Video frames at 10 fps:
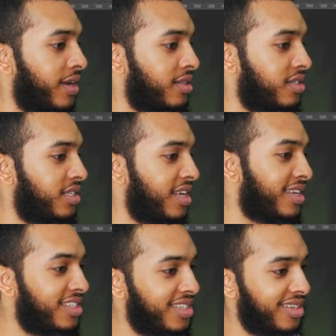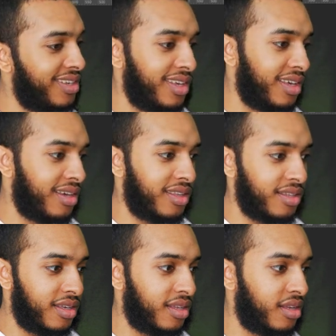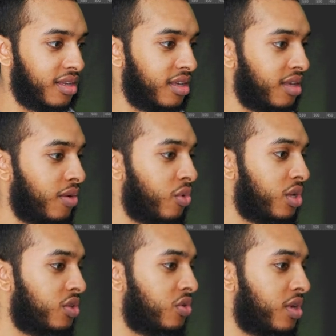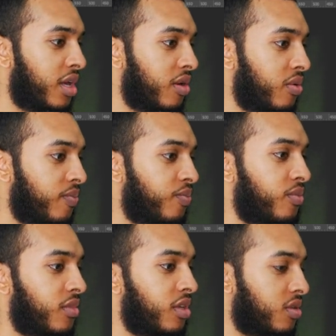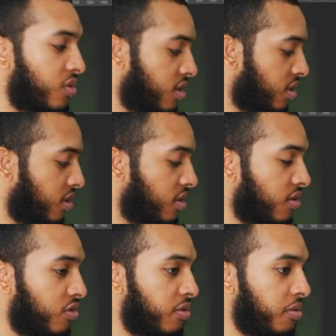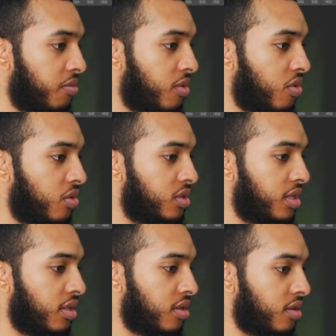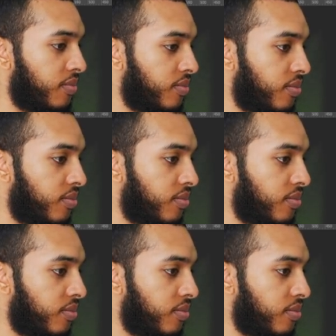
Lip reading: fantasy-esque. And then what we're going to do now is we're going to group them all together,